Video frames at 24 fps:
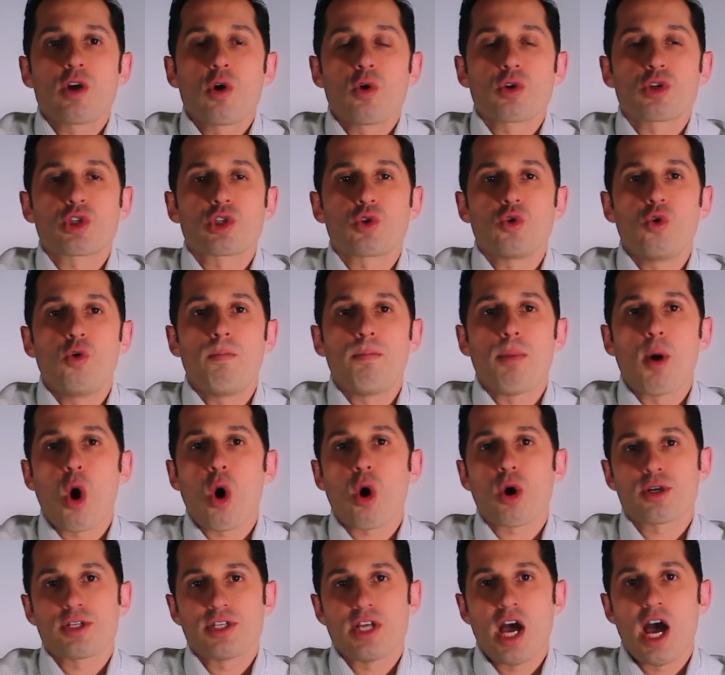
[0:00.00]
to go to school
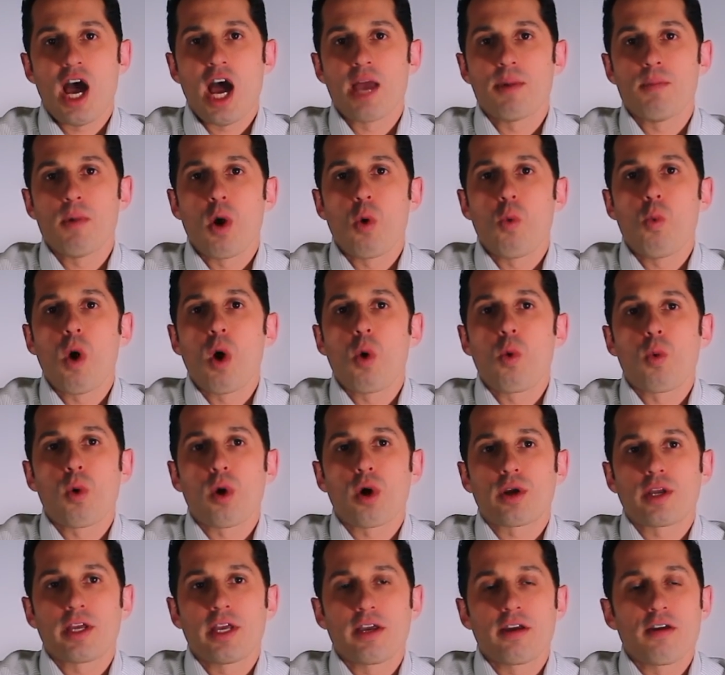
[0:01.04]
part-time while
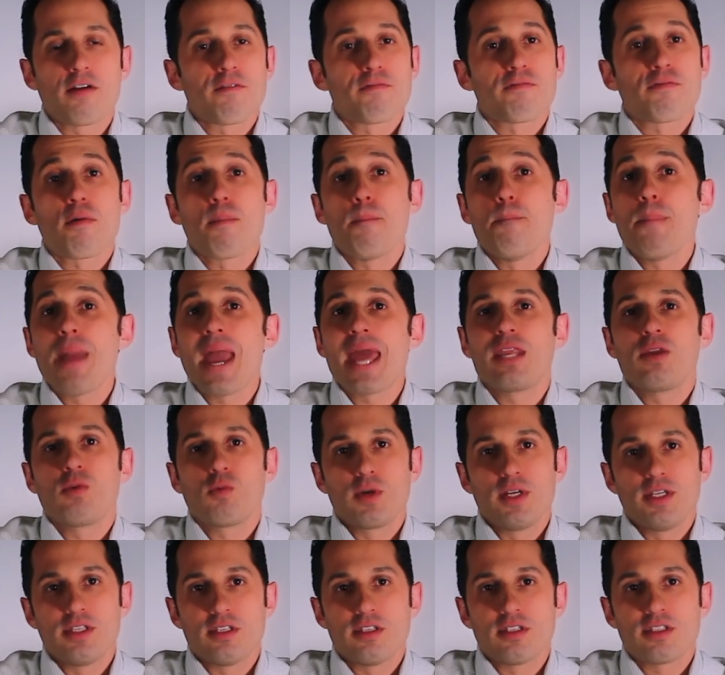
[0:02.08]
working for many
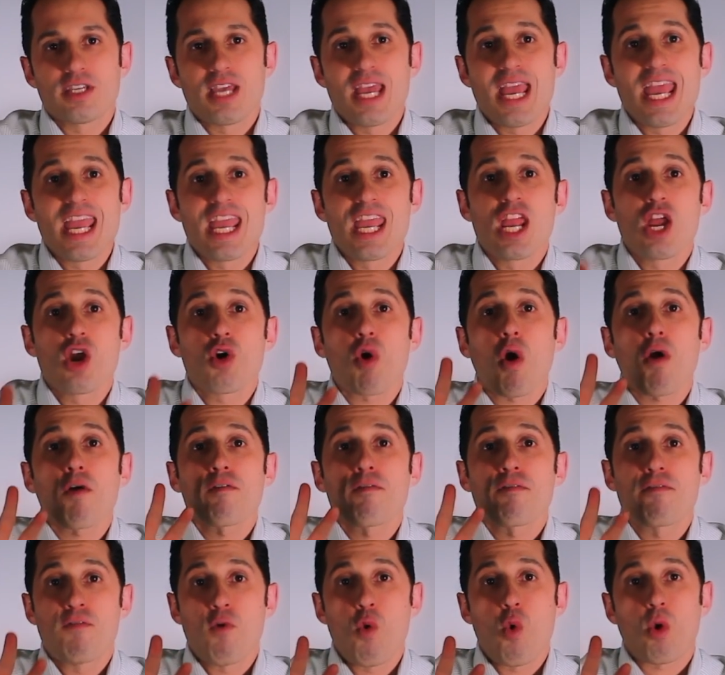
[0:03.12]
reasons. Here are
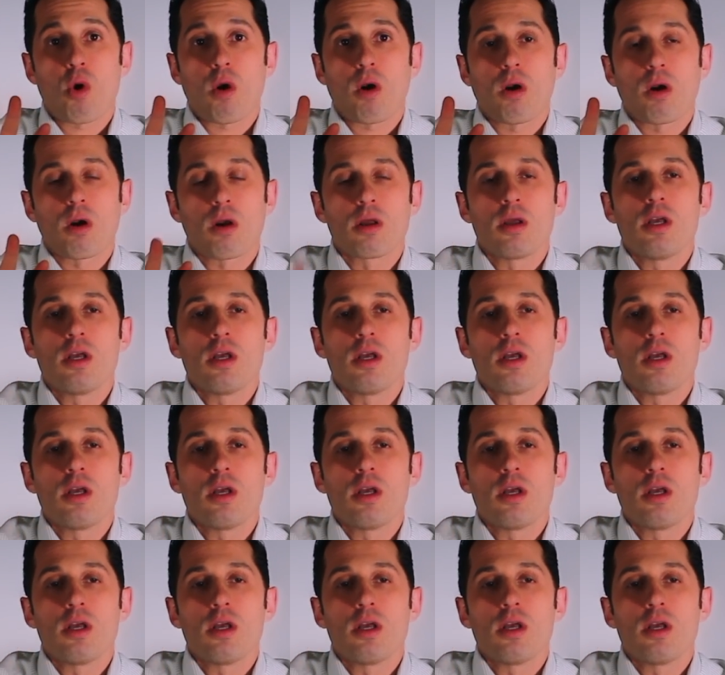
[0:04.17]
4.